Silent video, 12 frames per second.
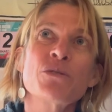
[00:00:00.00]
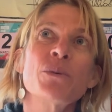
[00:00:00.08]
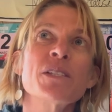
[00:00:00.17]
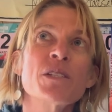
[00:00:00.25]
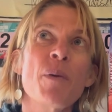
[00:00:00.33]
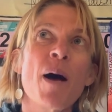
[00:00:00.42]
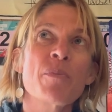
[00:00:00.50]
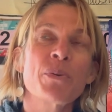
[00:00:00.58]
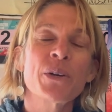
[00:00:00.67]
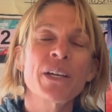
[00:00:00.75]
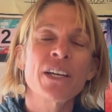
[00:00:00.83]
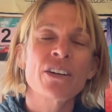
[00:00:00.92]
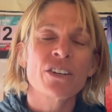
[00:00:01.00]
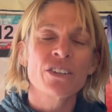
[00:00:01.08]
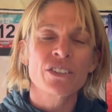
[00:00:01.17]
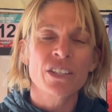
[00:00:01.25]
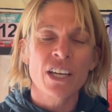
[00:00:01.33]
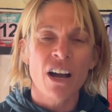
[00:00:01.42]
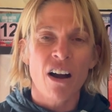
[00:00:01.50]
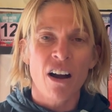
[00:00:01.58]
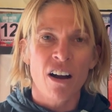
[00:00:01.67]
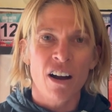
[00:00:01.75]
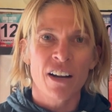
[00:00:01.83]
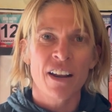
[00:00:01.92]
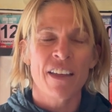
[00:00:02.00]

one spot pretty early on